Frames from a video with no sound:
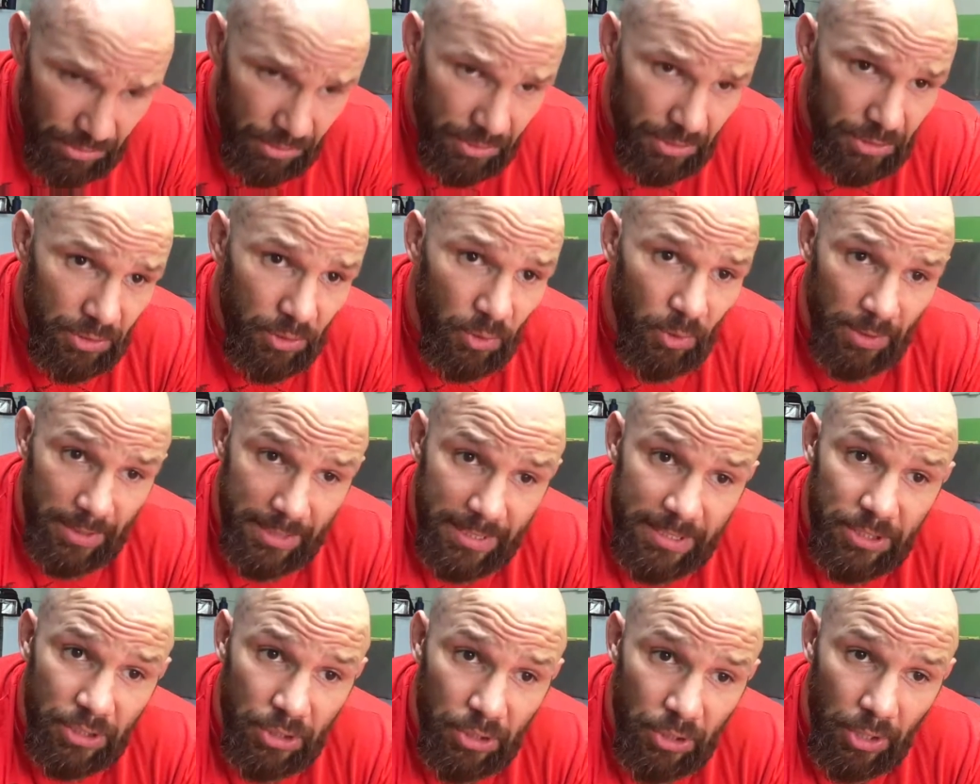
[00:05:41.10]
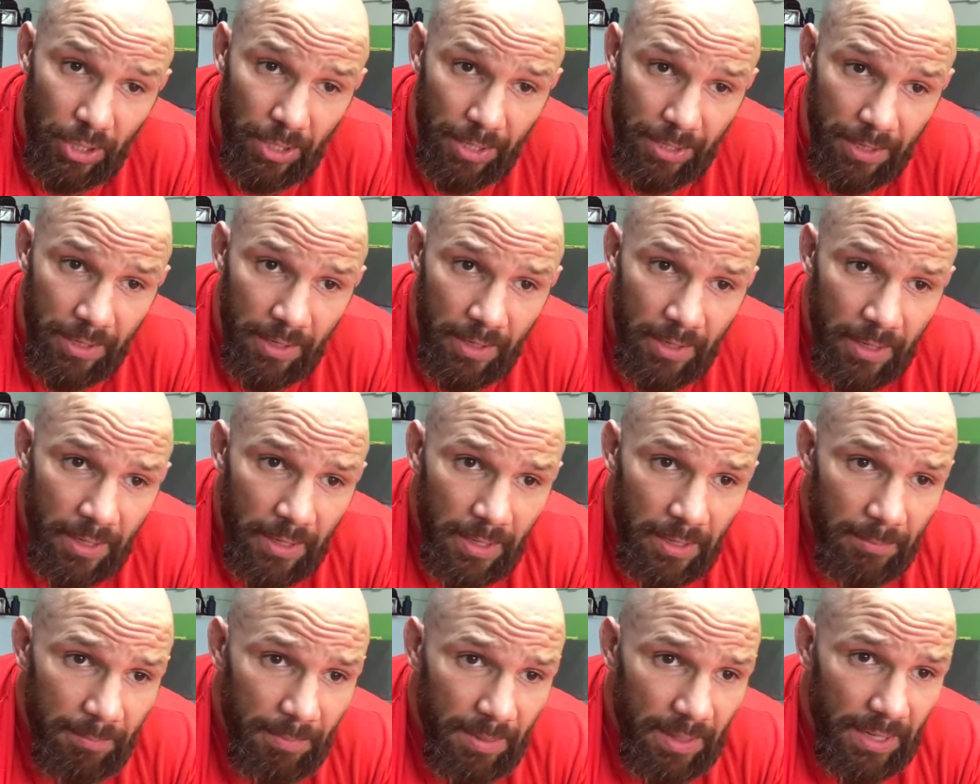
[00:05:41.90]
endurance core is good,
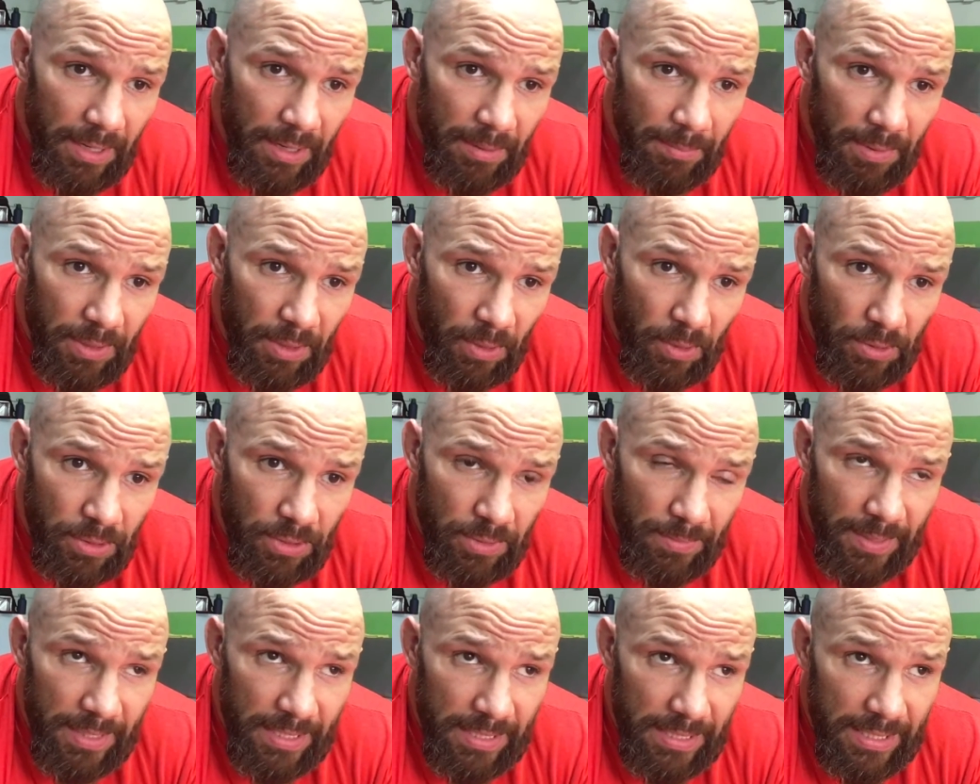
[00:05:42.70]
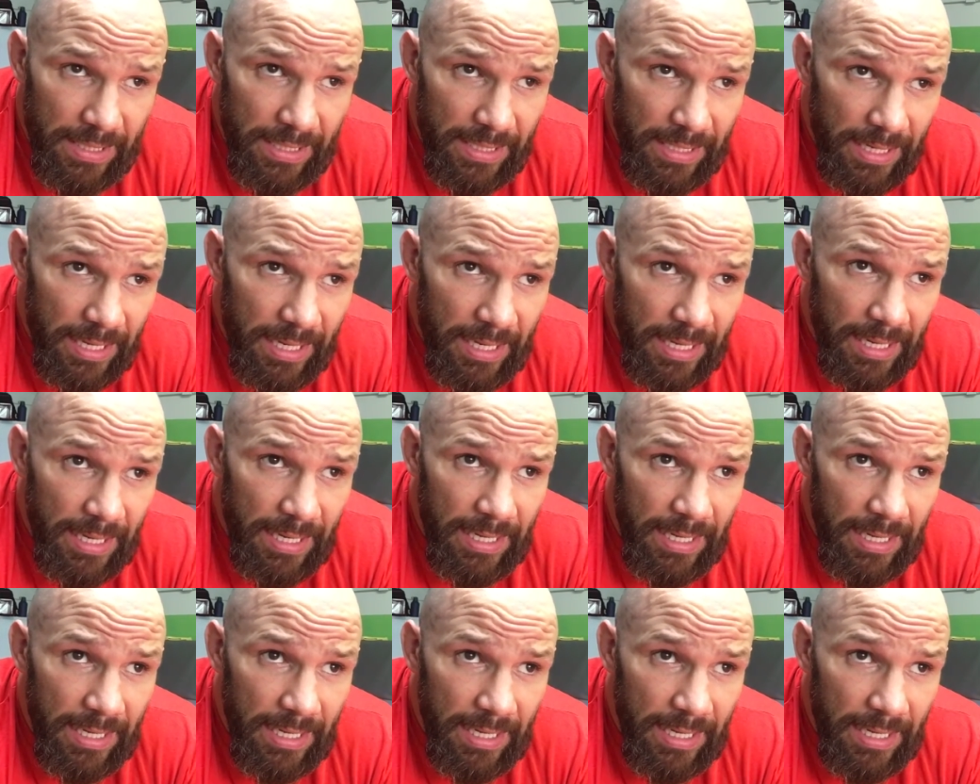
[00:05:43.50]
but ultimately